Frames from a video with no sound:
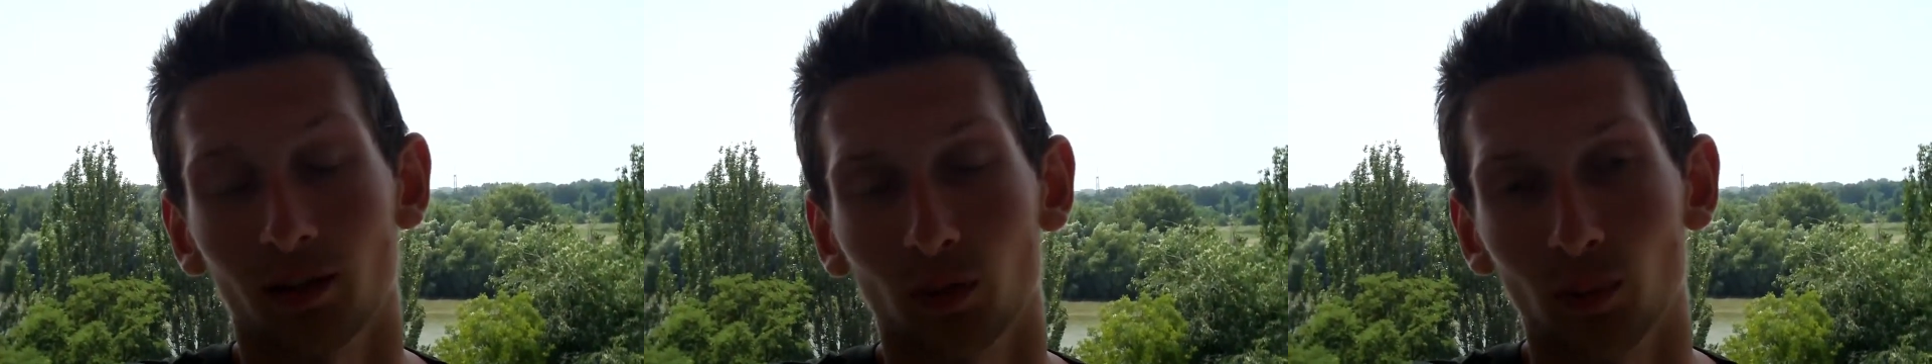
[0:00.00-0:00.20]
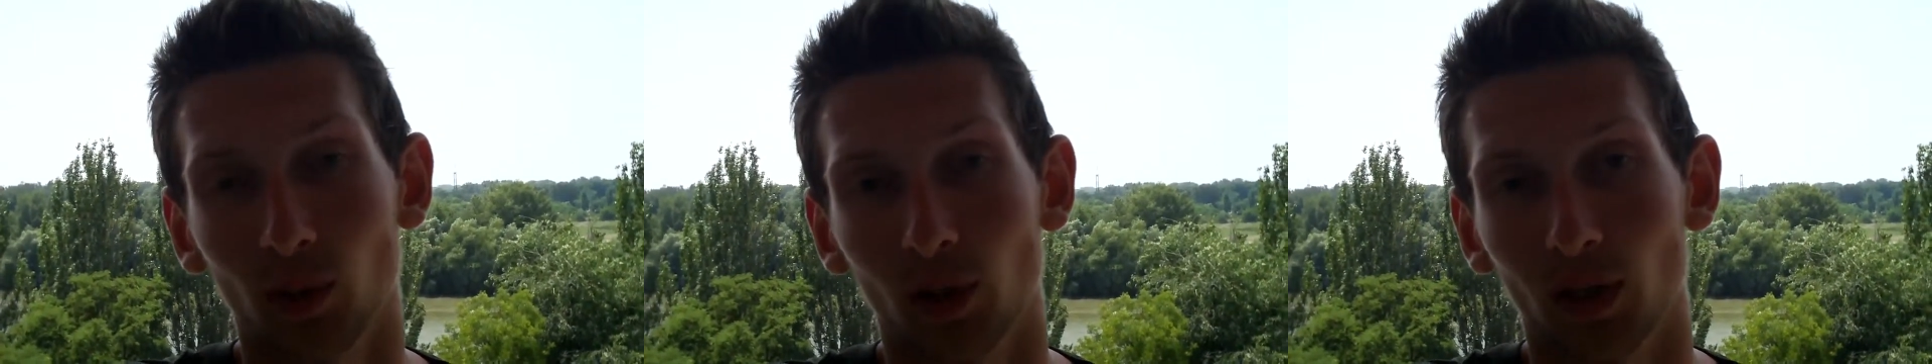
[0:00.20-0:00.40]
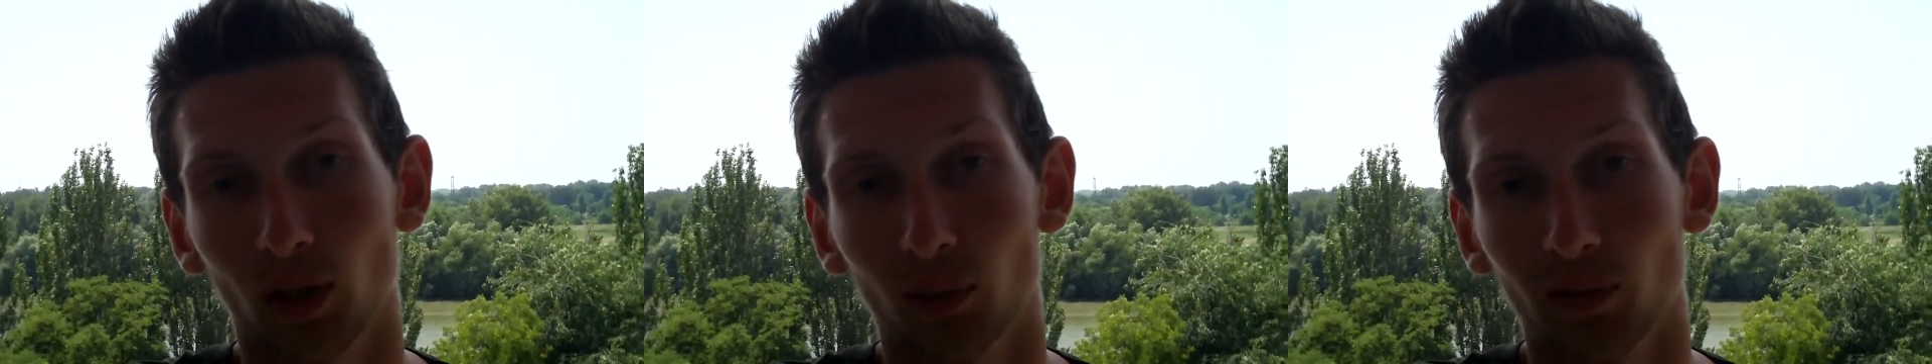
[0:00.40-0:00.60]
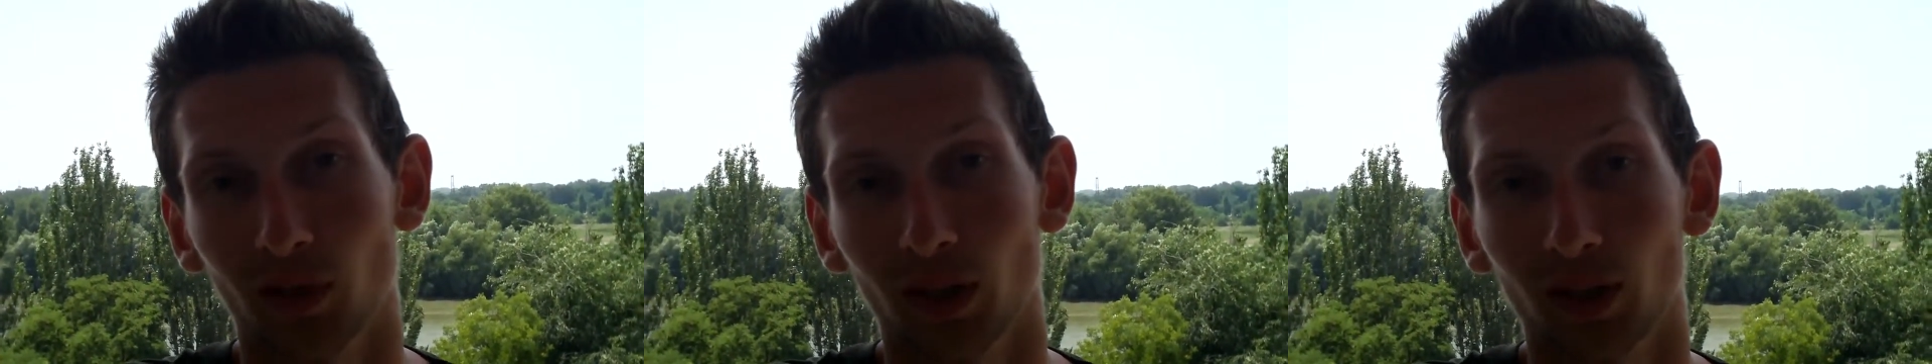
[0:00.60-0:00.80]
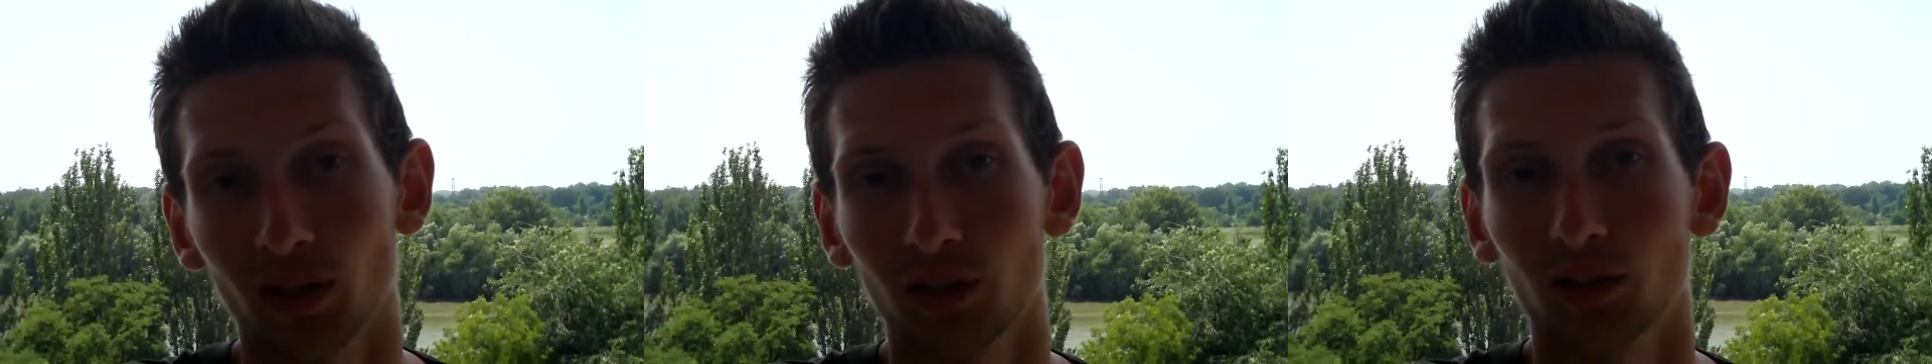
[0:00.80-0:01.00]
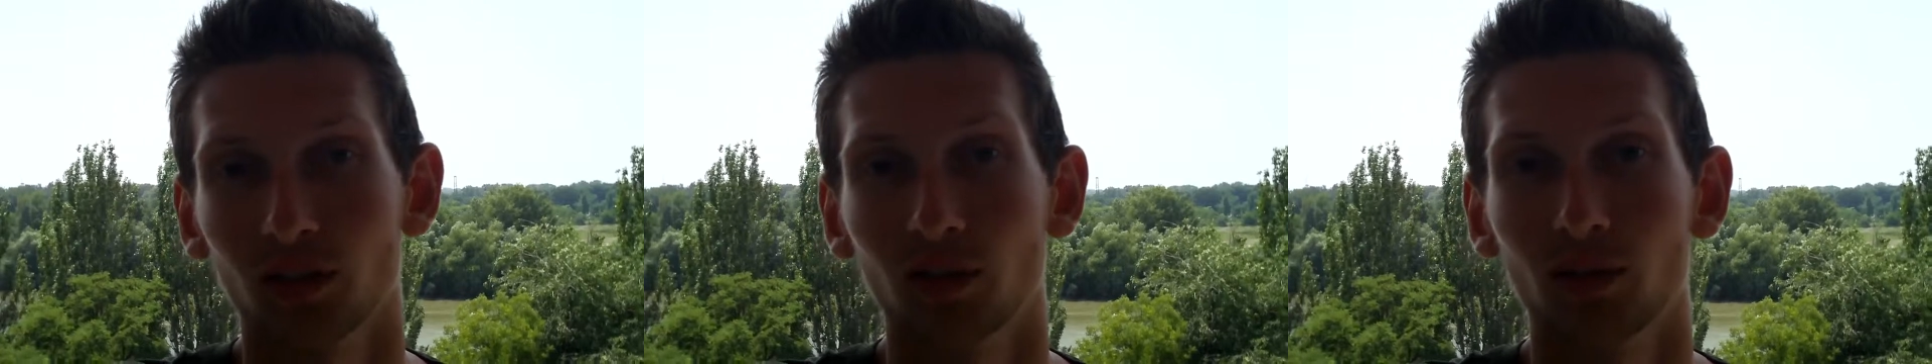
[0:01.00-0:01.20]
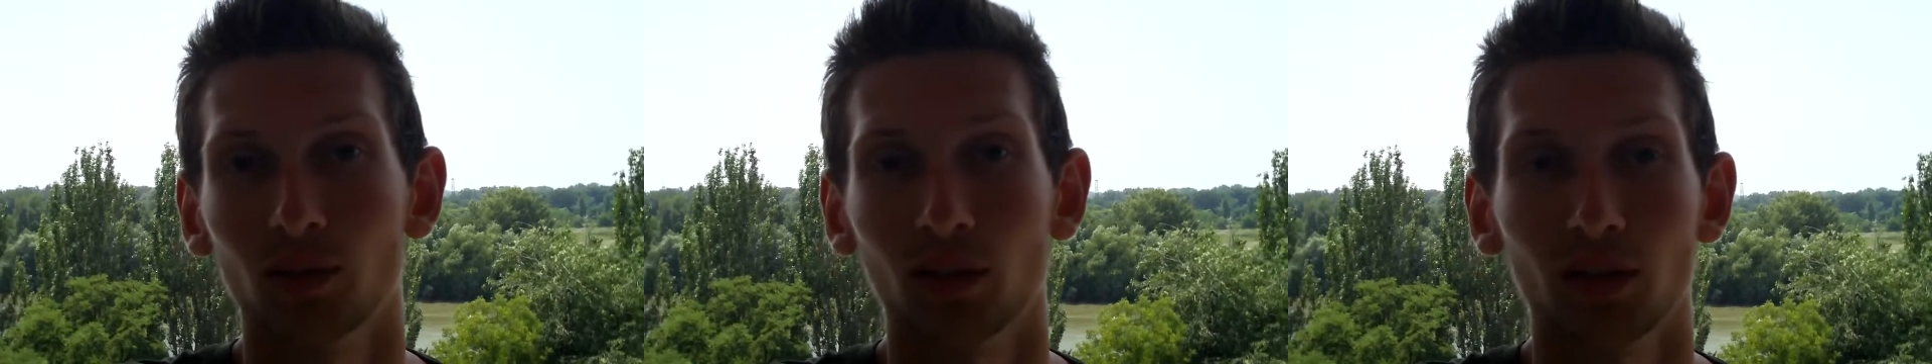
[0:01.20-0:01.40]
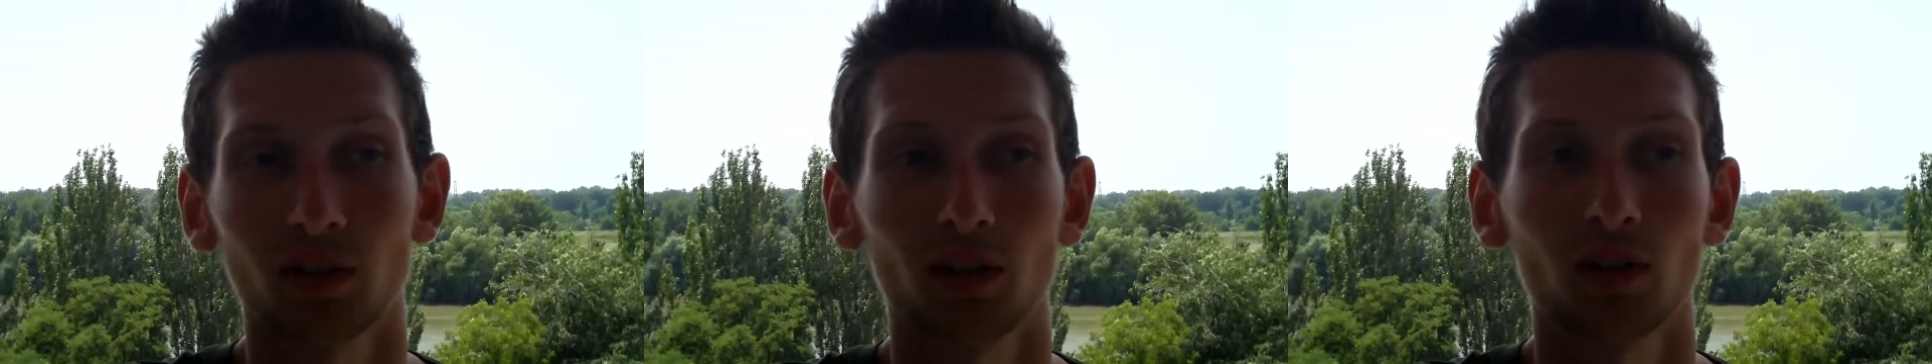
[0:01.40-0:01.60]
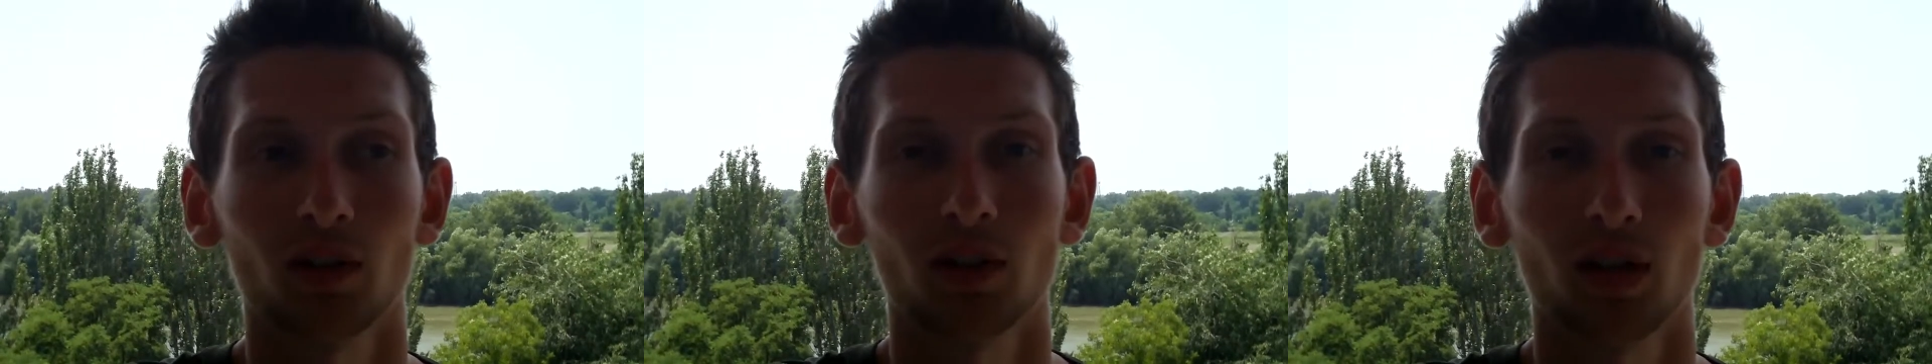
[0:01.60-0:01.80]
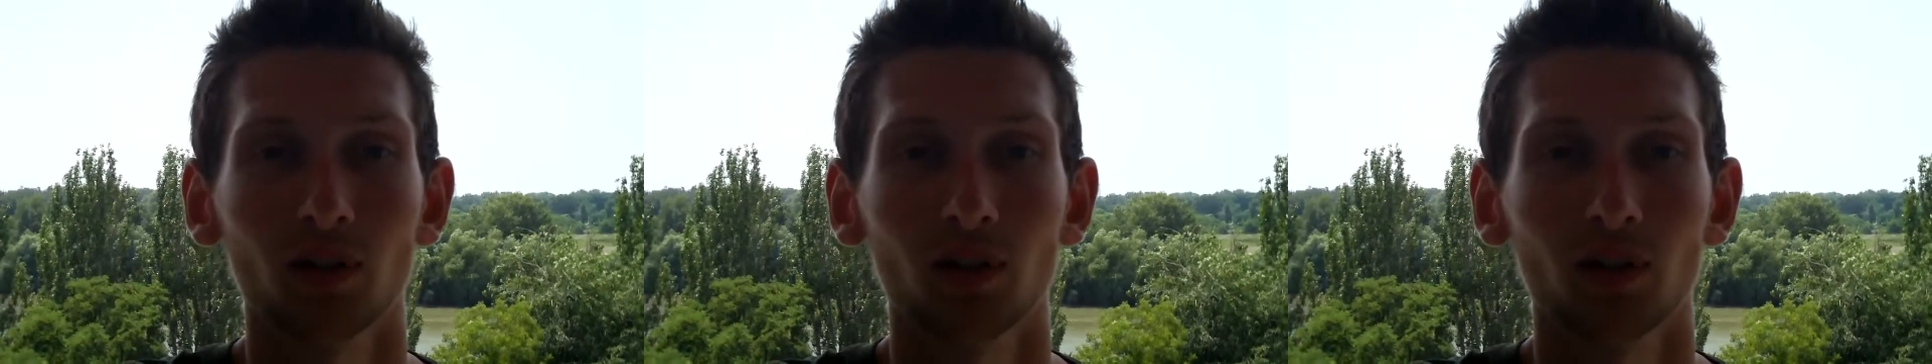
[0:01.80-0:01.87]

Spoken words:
spoke a little bit of English and said, yeah,